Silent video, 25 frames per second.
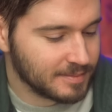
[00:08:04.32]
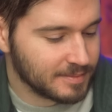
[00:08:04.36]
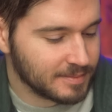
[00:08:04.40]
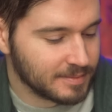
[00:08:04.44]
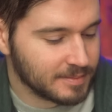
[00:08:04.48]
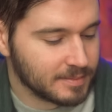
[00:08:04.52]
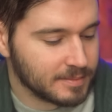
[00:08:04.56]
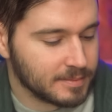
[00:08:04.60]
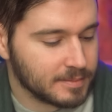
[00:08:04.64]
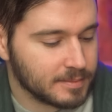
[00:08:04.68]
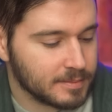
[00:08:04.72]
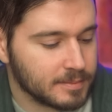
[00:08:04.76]

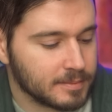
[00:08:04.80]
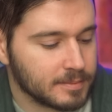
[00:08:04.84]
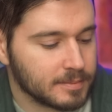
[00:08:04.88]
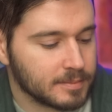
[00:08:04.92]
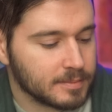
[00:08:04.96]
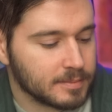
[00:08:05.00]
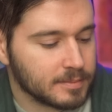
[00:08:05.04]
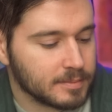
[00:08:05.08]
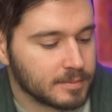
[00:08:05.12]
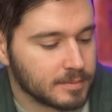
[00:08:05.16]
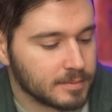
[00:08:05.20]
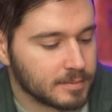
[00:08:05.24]

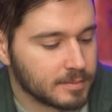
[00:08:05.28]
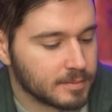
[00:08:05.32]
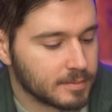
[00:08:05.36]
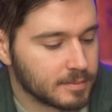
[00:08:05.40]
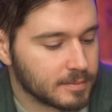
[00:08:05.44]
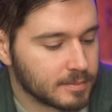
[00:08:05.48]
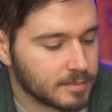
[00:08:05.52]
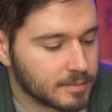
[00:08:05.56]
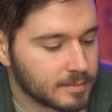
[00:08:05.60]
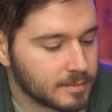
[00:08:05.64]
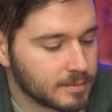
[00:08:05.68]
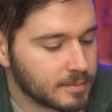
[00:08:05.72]

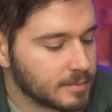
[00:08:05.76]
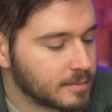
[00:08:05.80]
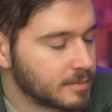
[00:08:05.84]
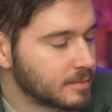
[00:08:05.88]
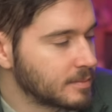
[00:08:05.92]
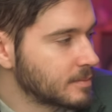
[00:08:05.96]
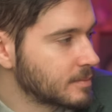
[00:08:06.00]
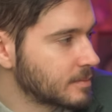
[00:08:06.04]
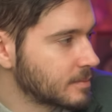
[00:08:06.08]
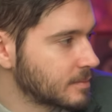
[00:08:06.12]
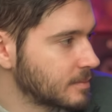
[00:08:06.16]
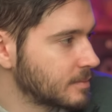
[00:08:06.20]

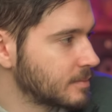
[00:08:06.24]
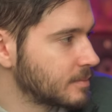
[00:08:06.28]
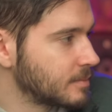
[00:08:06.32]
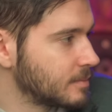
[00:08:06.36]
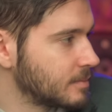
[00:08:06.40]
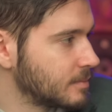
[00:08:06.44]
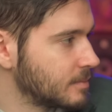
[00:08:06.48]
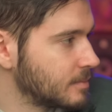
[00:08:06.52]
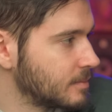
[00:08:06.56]
(not speaking)